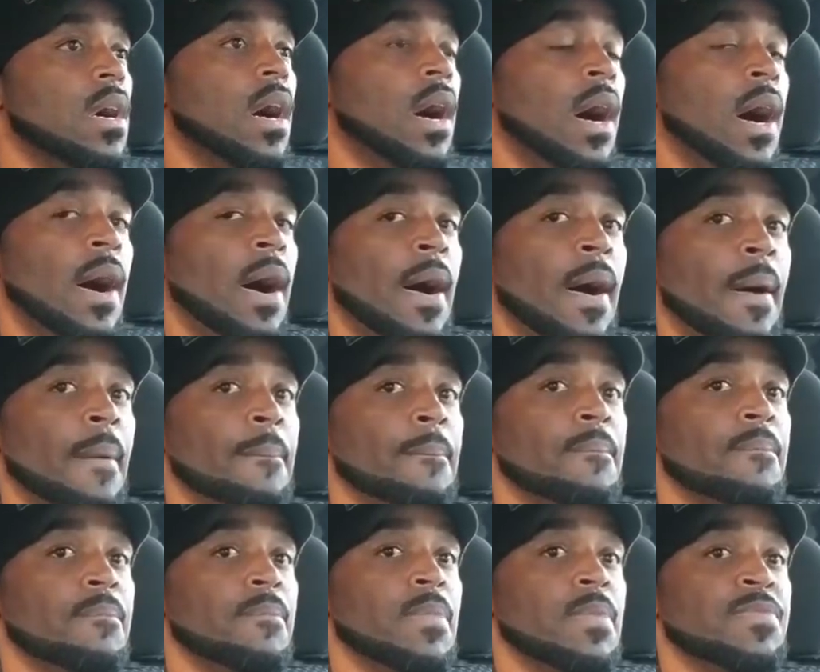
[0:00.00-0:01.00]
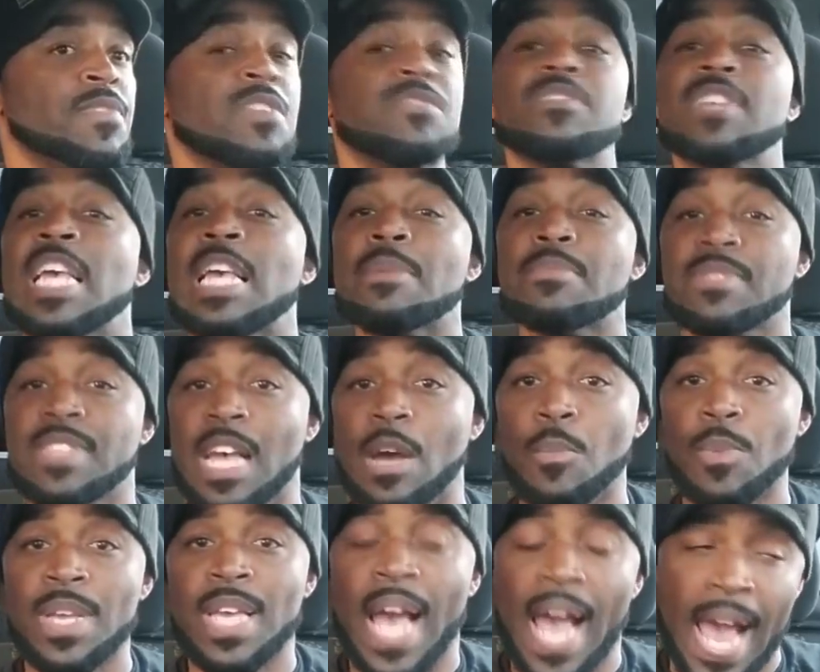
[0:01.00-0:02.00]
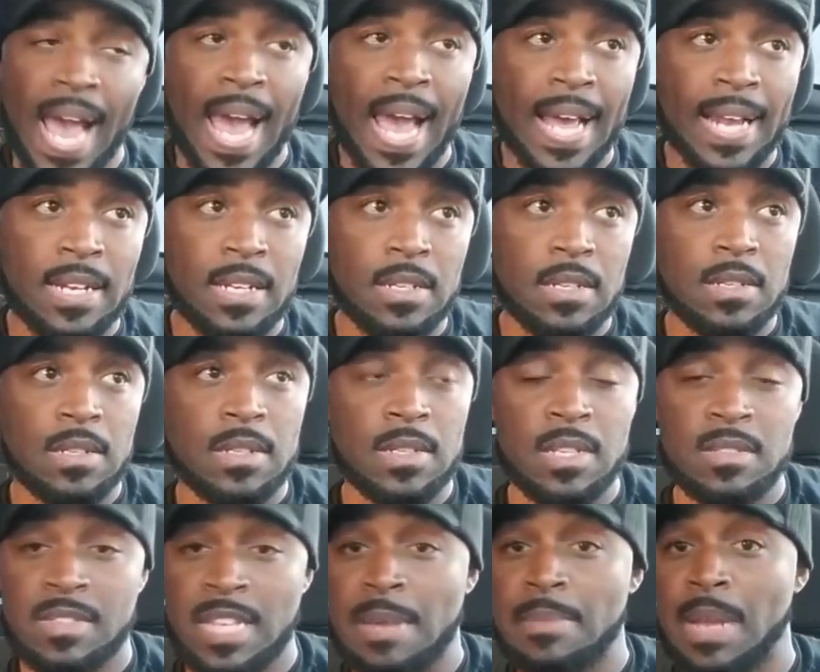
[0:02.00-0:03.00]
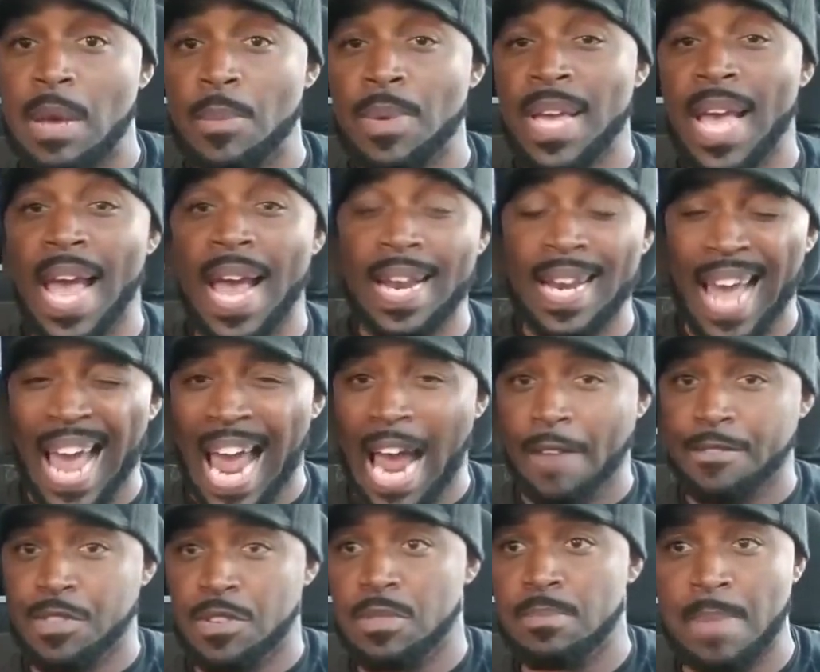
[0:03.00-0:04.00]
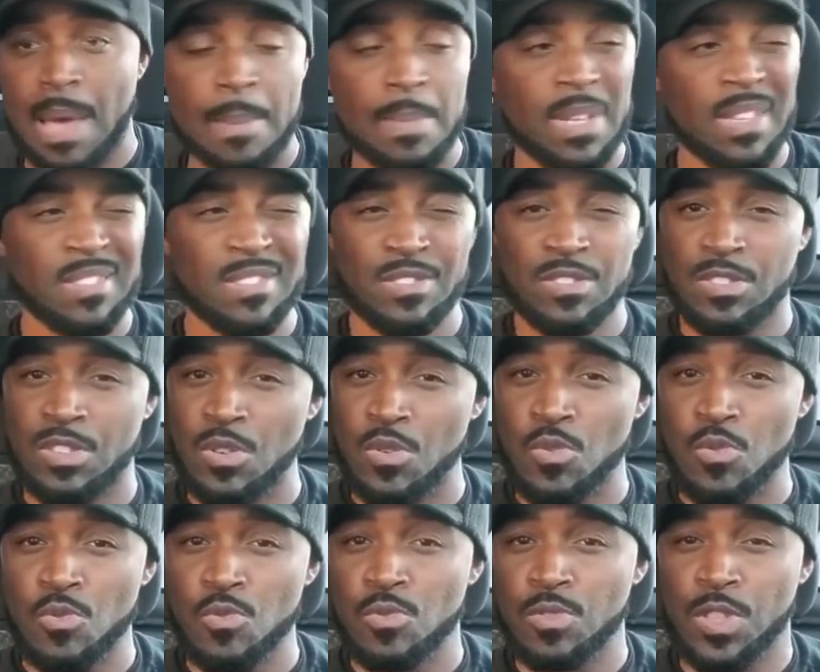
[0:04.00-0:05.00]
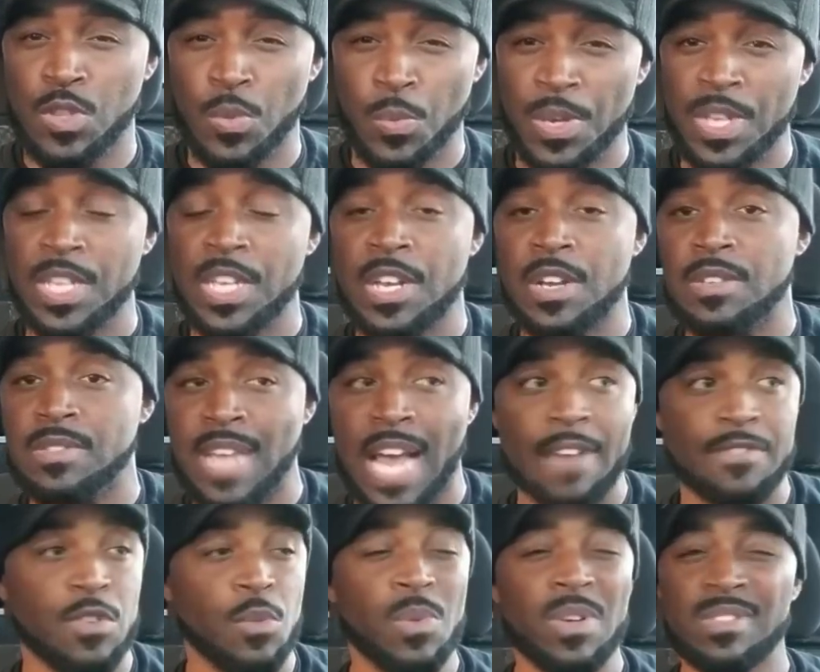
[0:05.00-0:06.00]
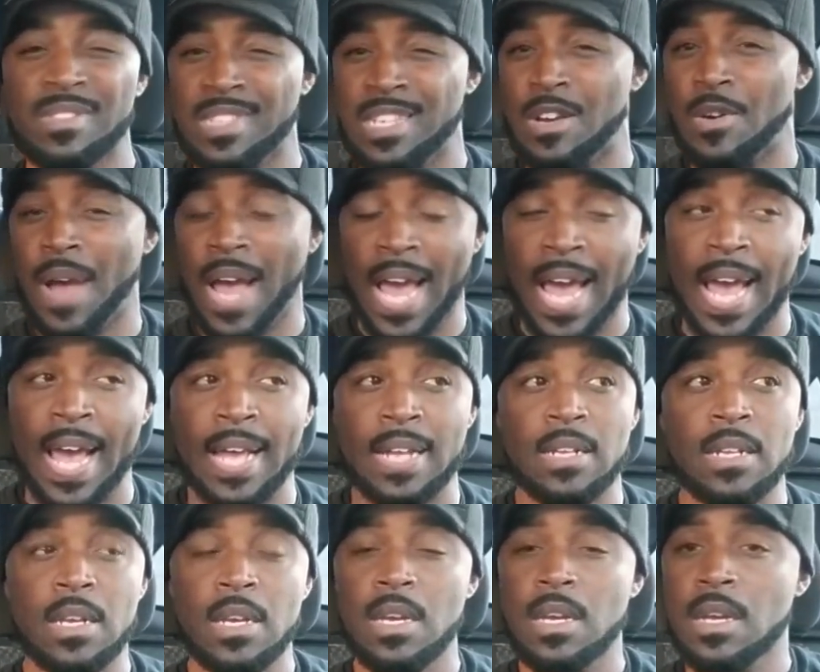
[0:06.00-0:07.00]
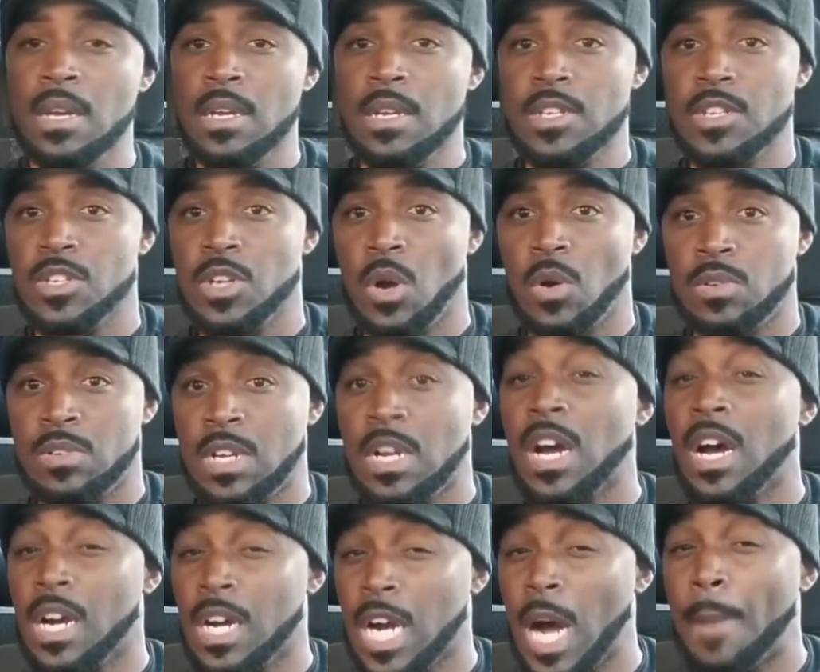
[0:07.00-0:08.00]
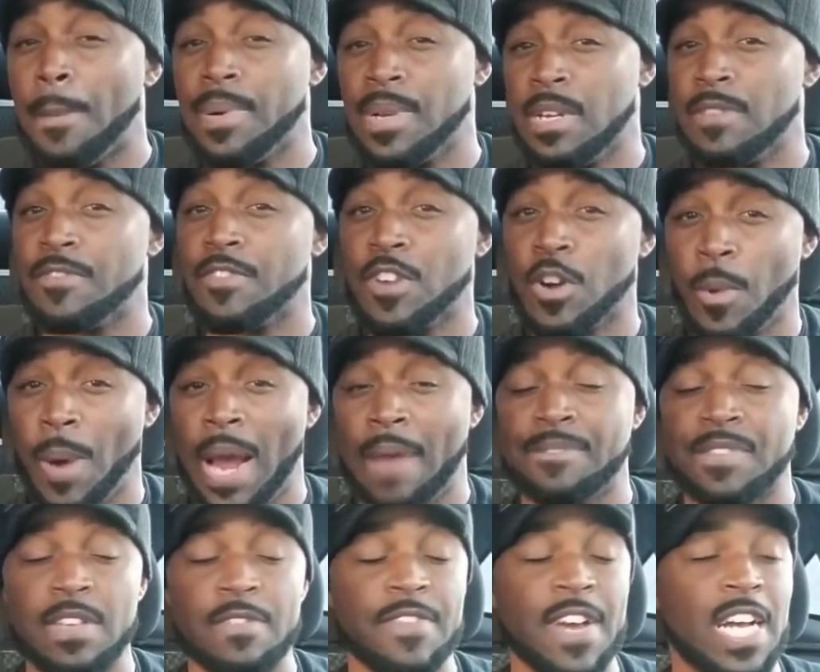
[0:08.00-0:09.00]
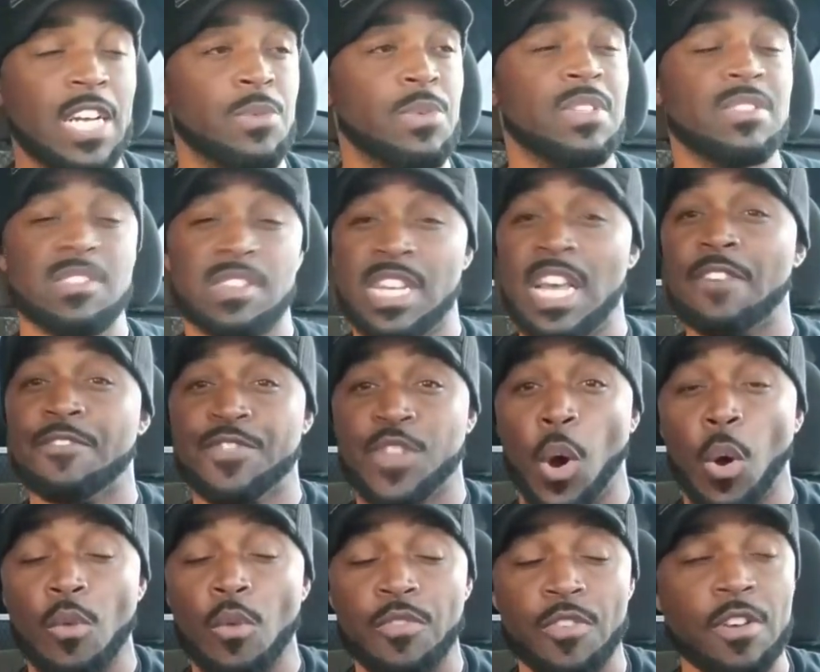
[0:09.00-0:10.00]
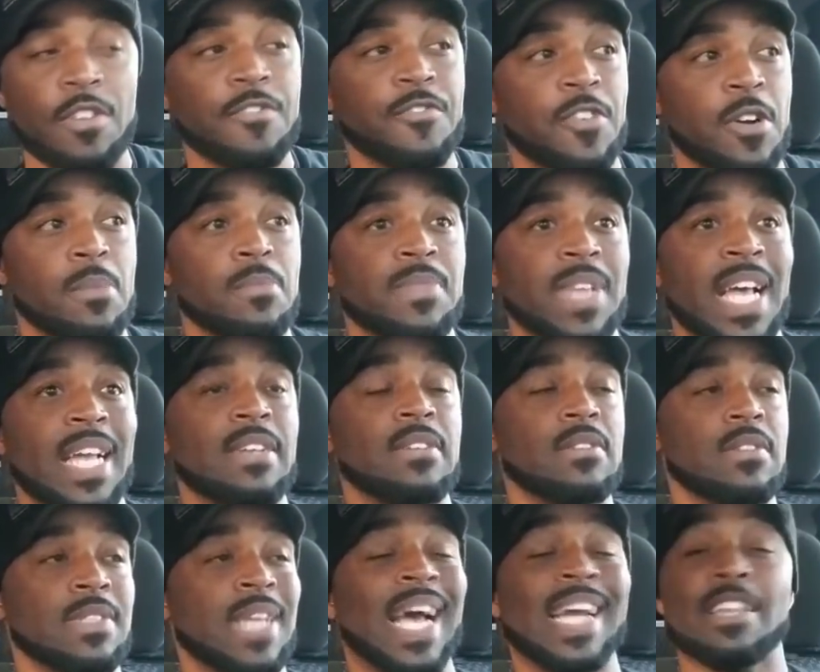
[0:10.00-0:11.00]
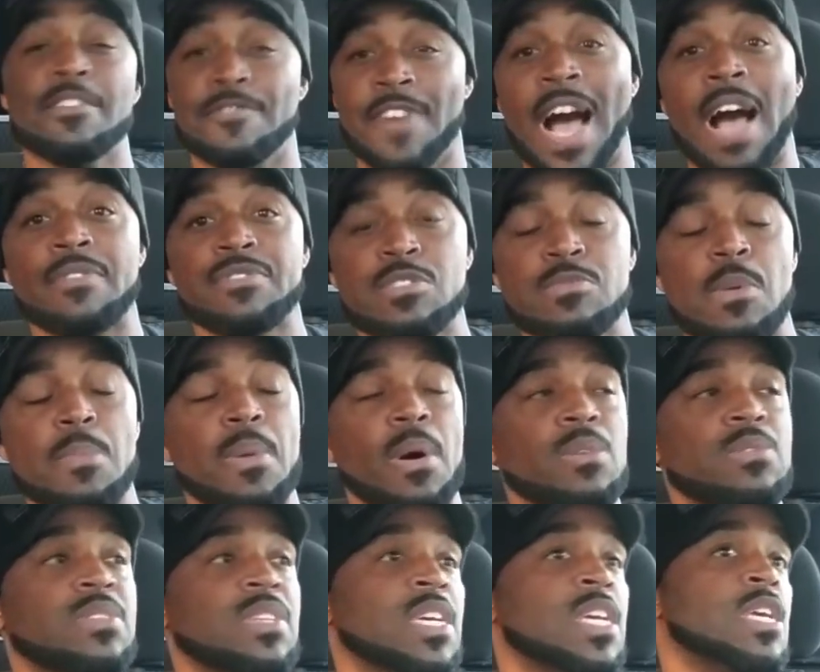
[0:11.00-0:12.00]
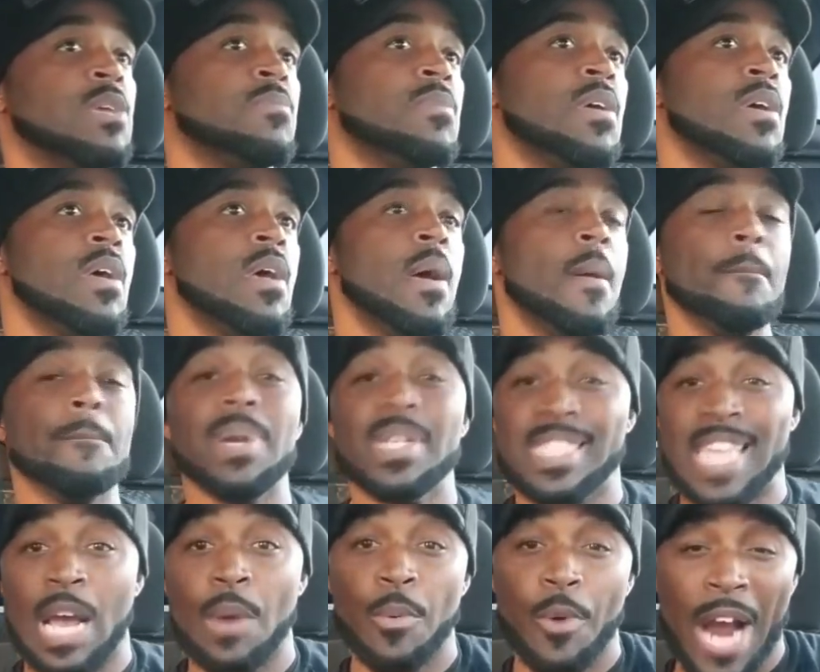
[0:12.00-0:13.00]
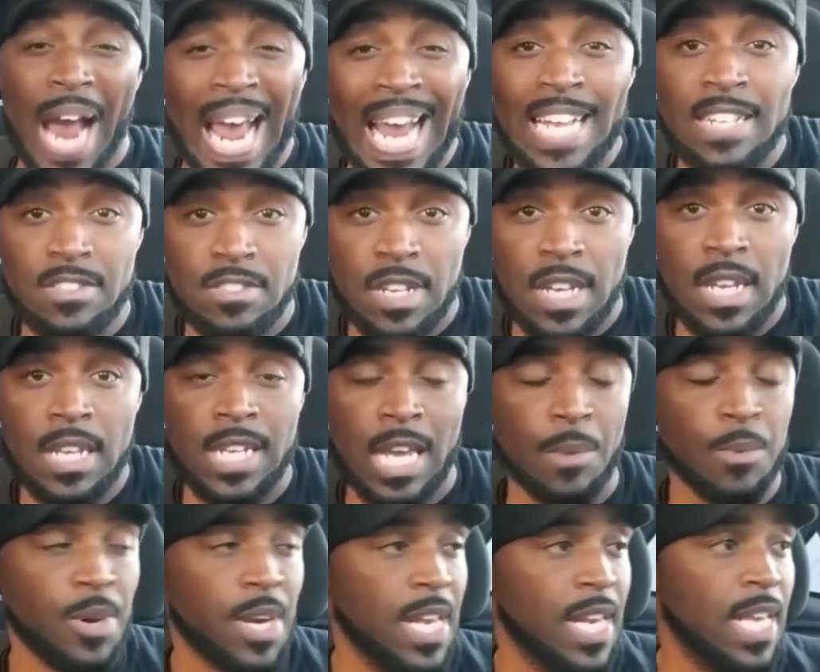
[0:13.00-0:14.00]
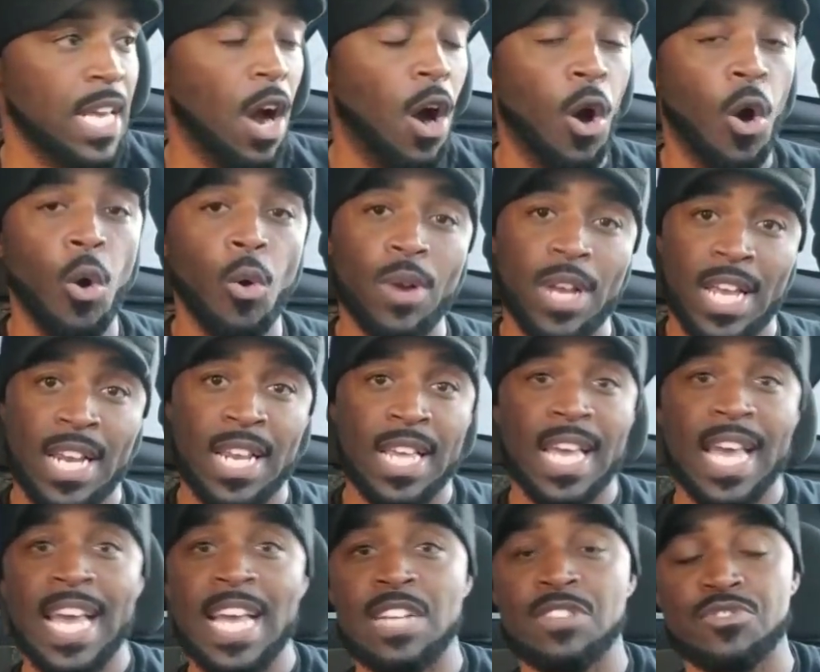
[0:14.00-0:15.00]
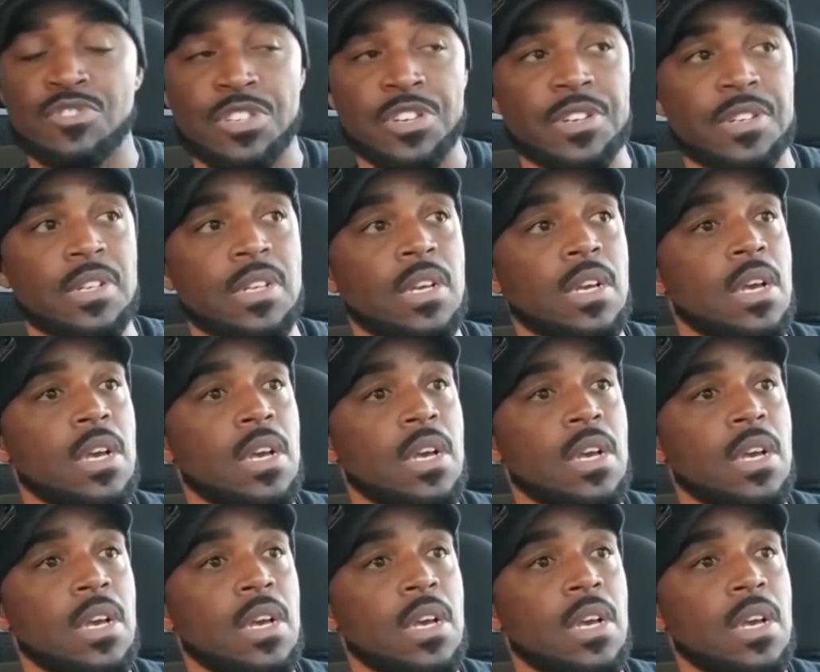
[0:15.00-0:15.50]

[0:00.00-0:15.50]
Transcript: The team that we had after maybe 2-3 years after, we still had, you know, a couple of crafty veterans left over from that 95 Super Bowl team, but they were aging. They were getting old, getting injured.